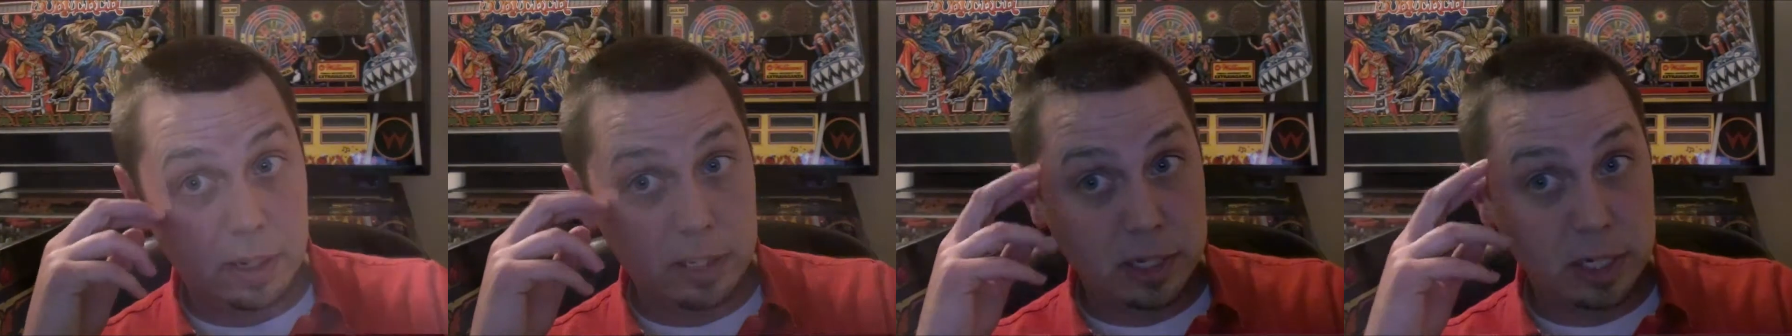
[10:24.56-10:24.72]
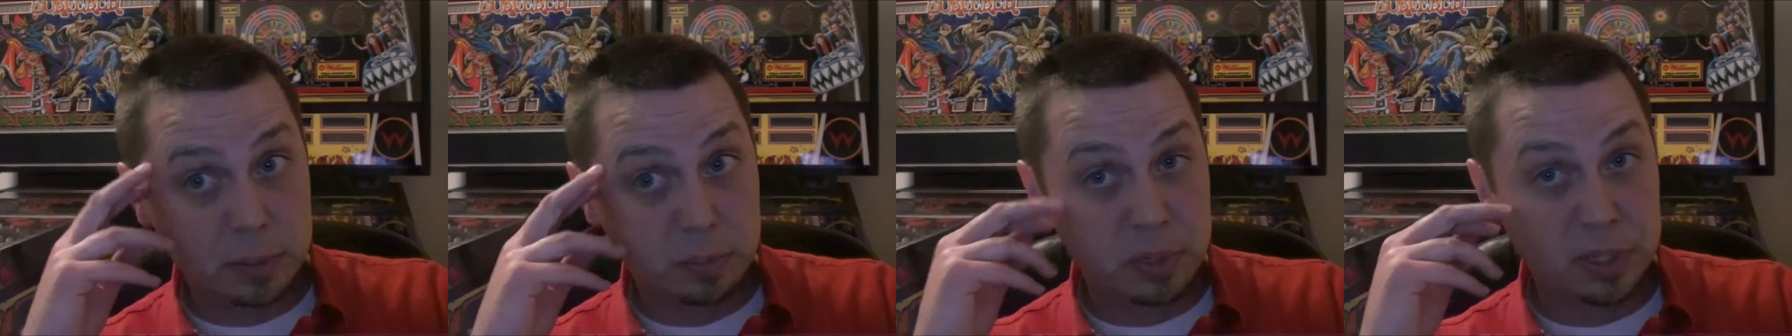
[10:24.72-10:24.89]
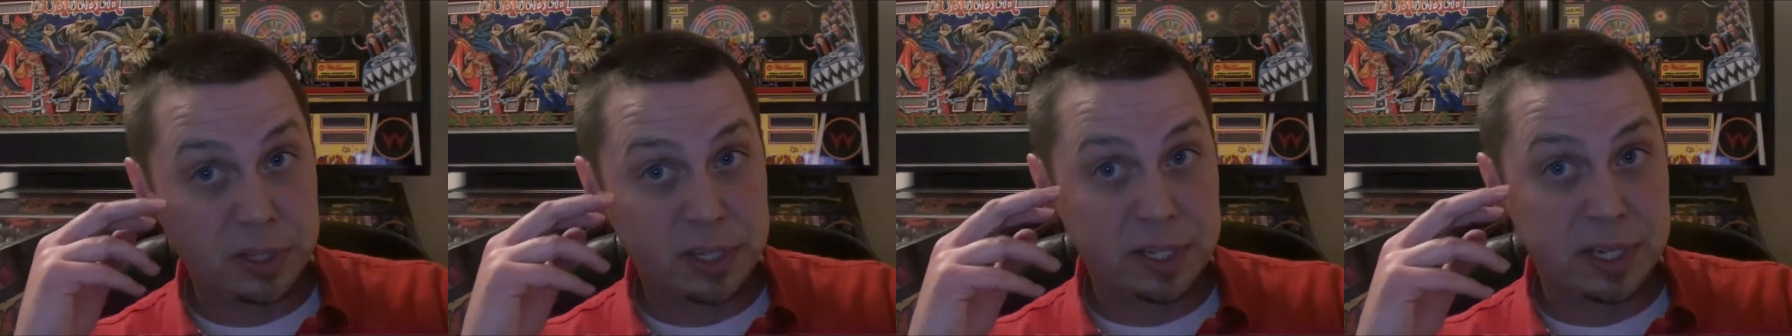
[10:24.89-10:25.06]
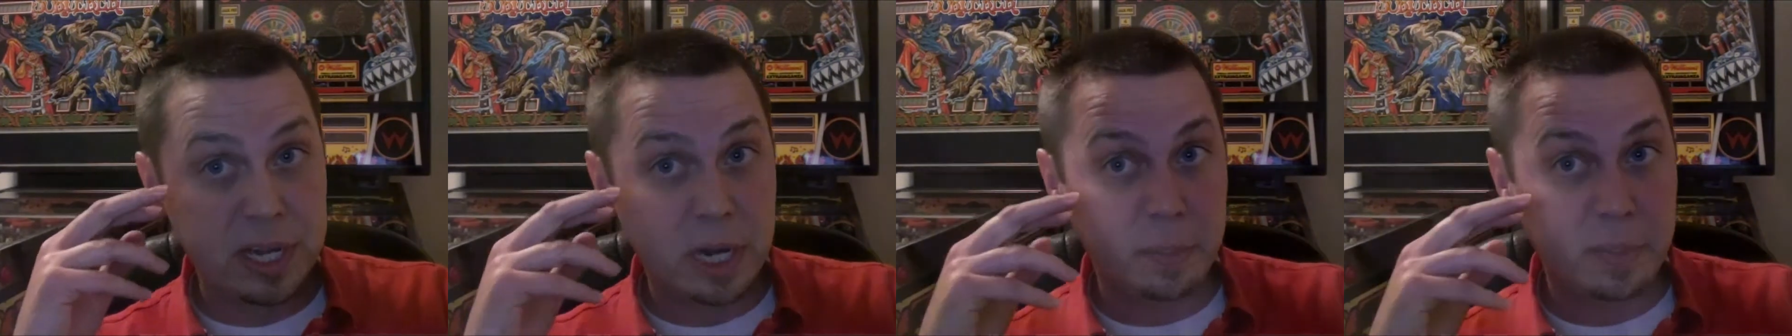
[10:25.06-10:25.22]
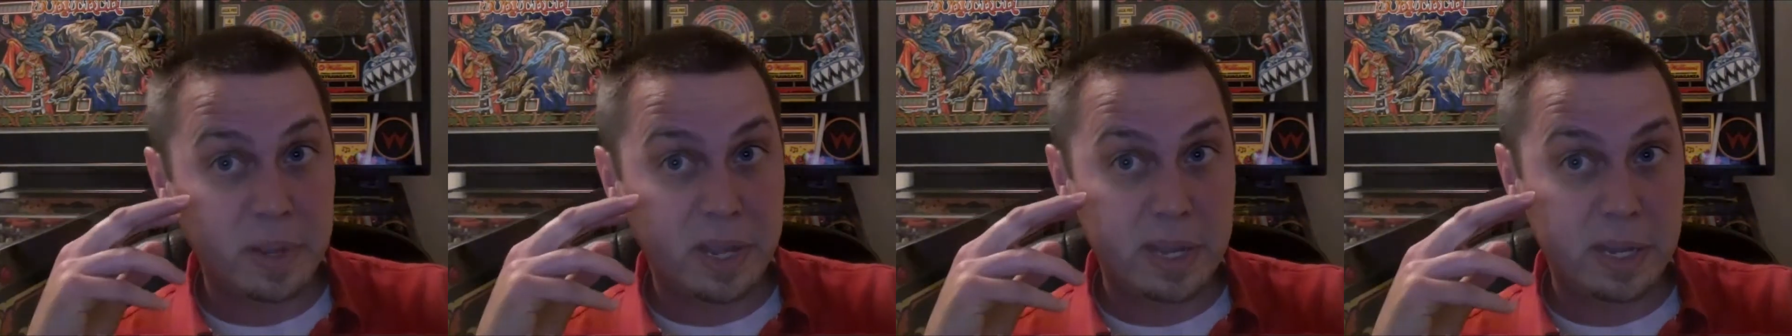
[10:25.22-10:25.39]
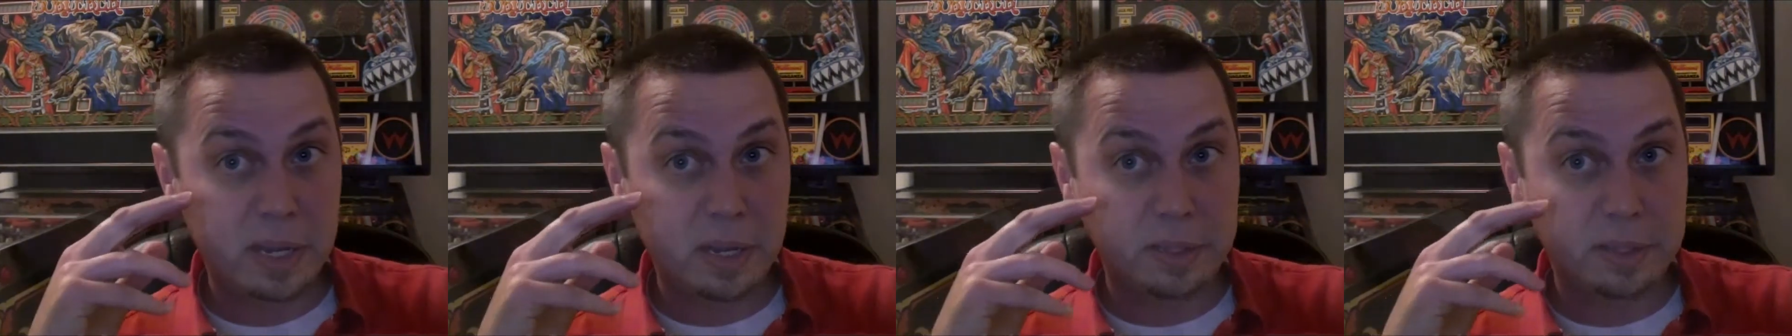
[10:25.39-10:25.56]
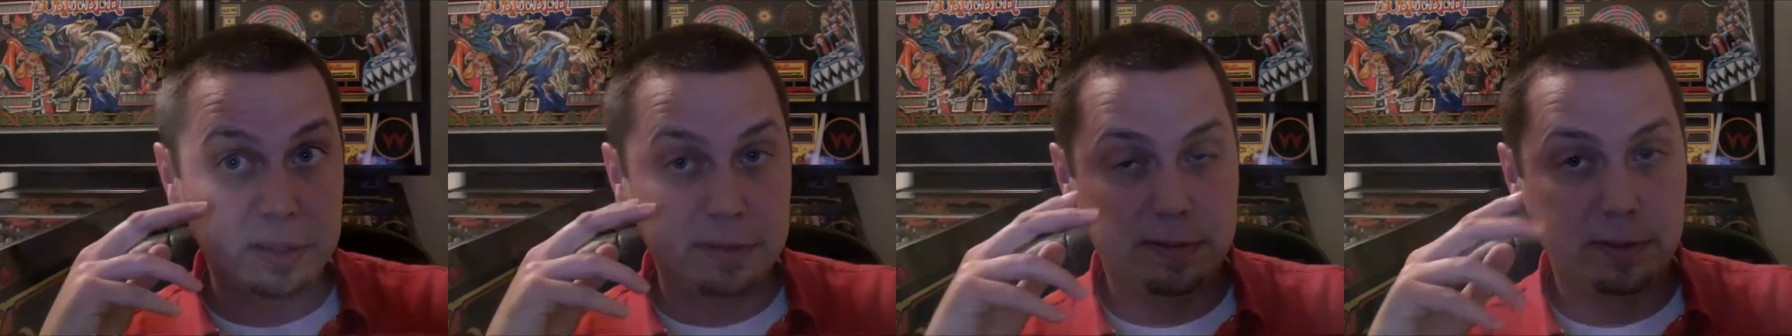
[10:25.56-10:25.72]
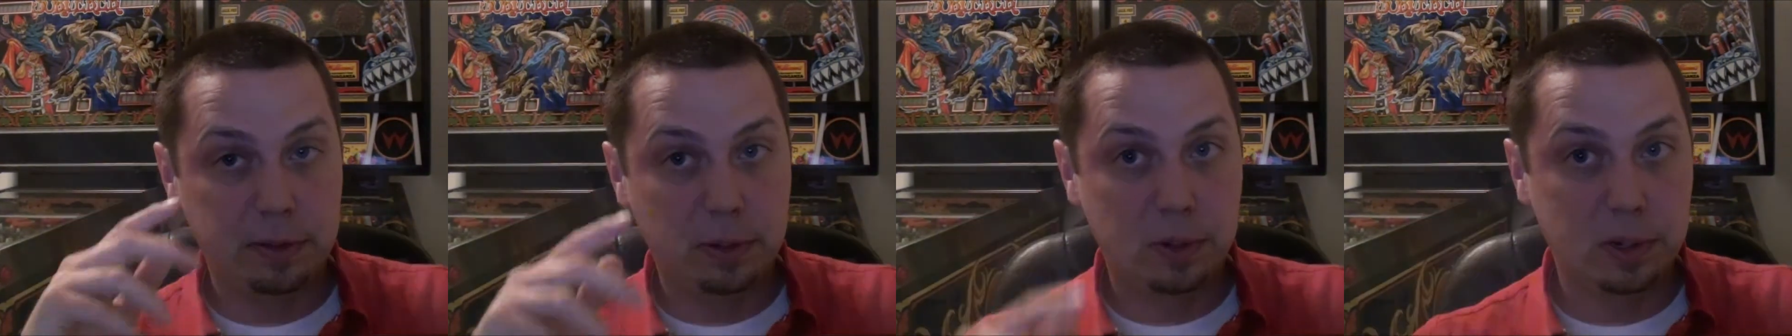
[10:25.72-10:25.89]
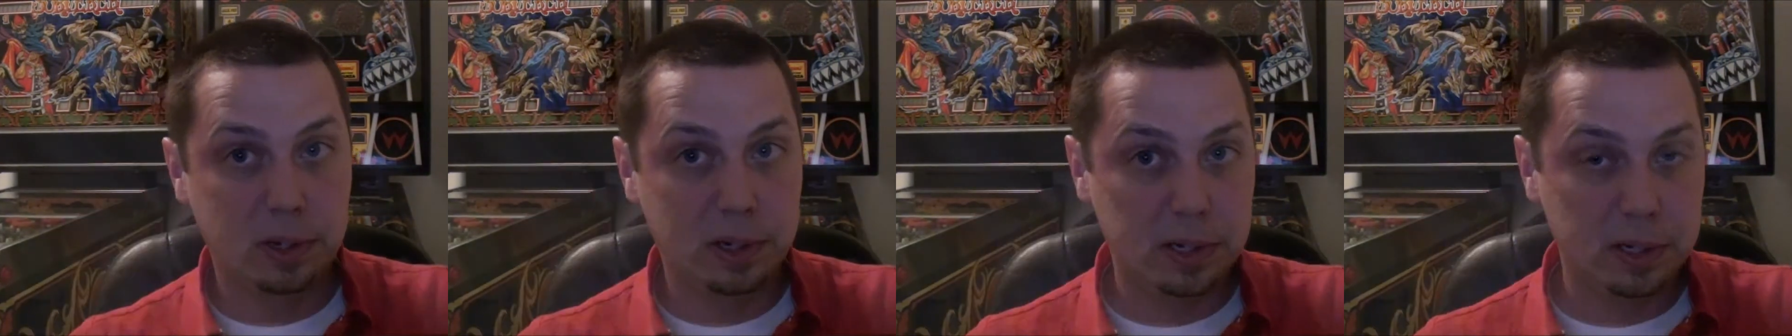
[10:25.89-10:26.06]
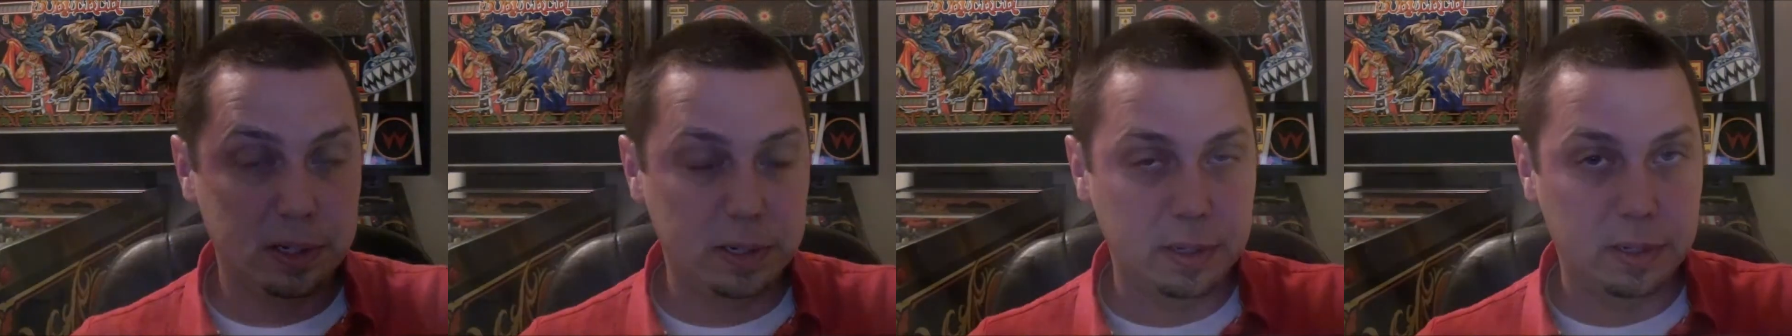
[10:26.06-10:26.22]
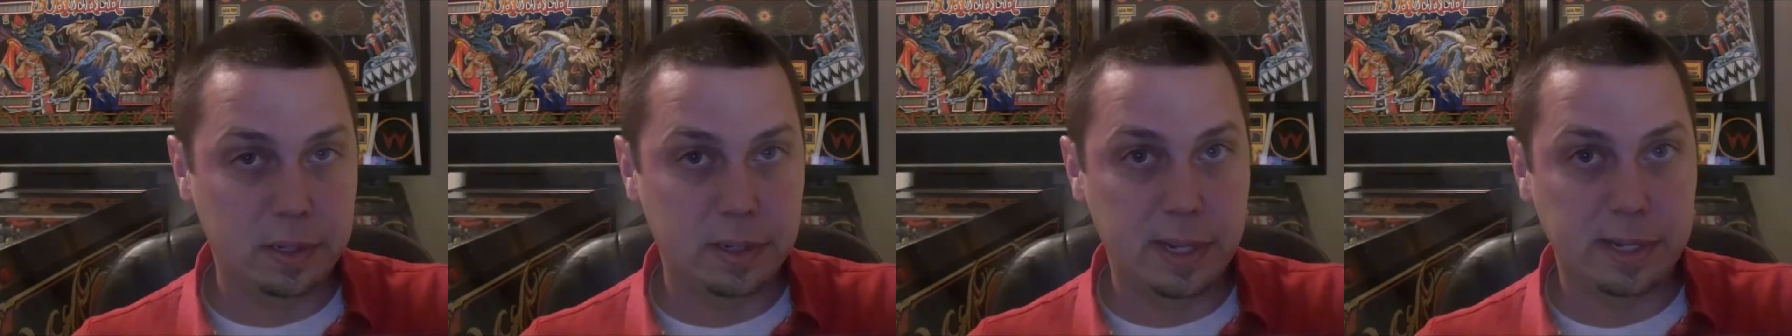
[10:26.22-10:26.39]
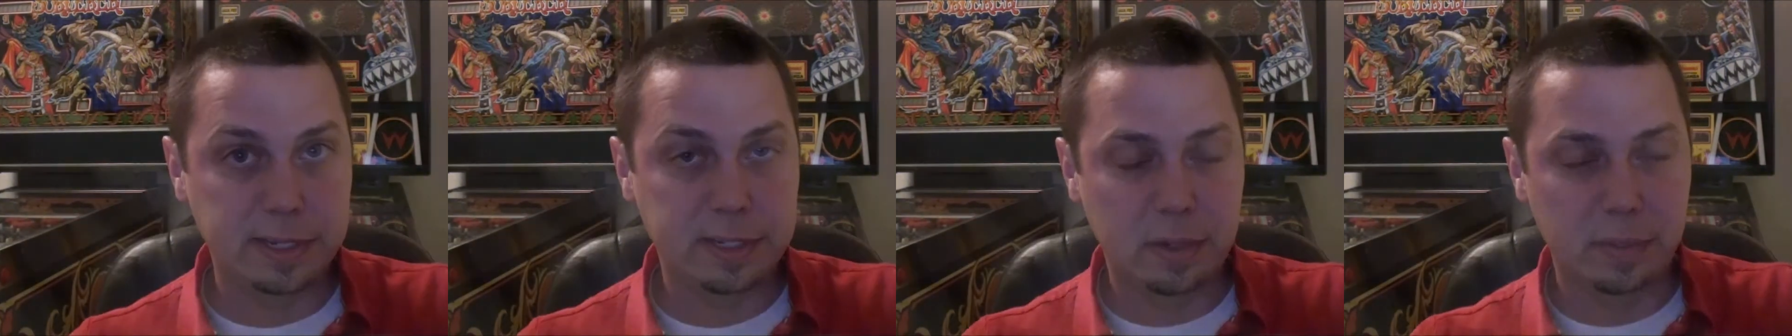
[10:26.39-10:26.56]
just put the night bag on the floor
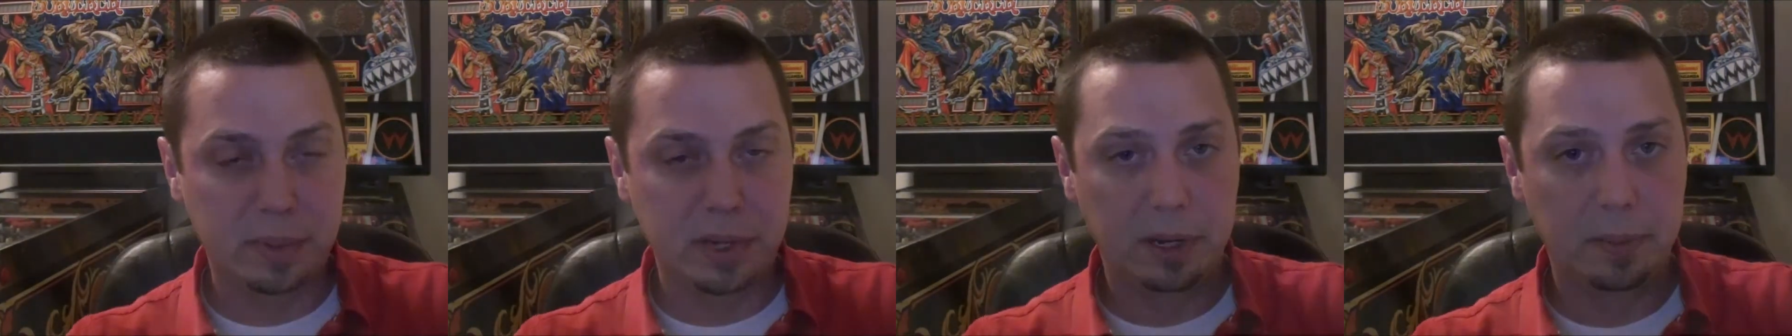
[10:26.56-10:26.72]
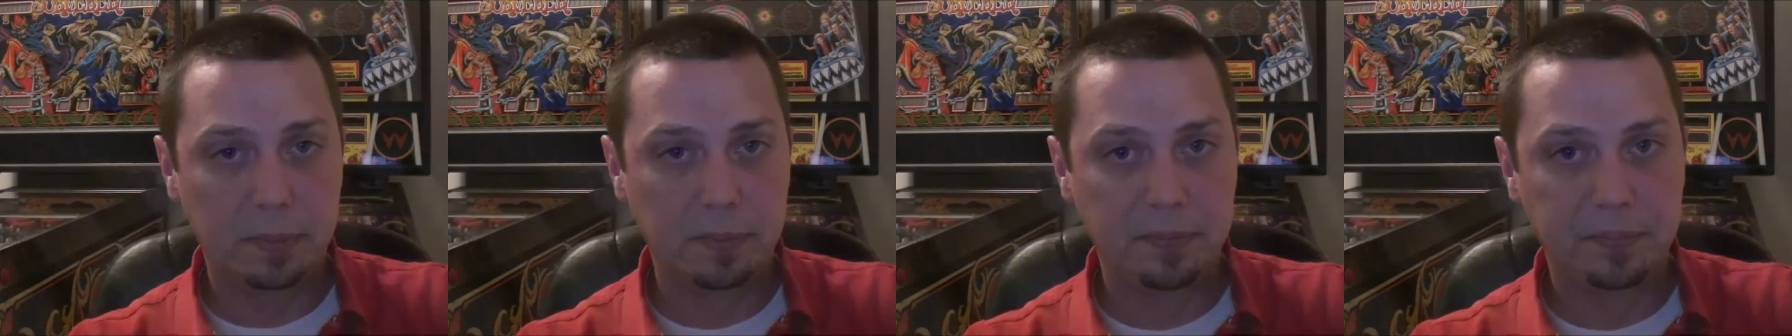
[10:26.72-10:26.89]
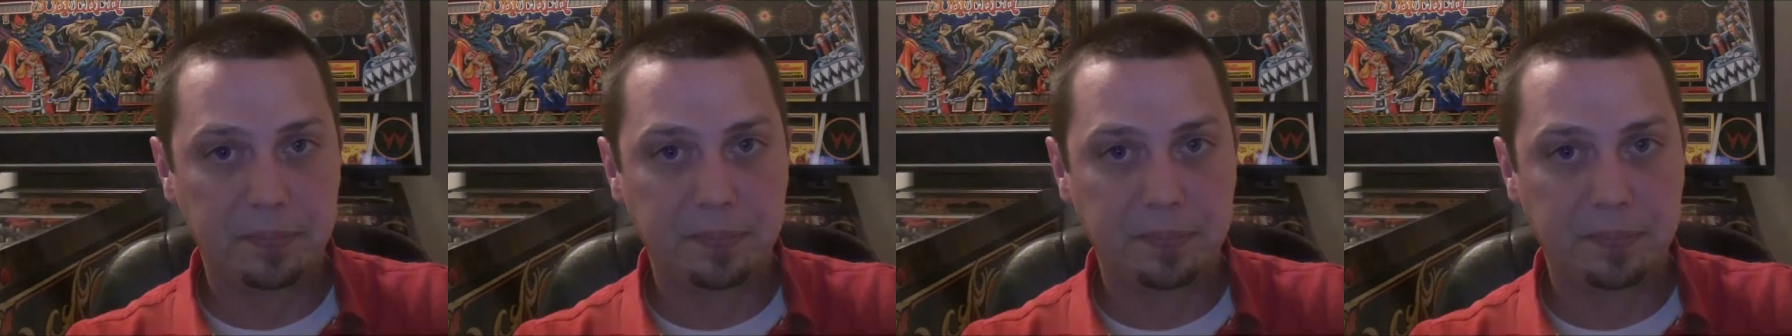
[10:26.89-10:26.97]
next to me.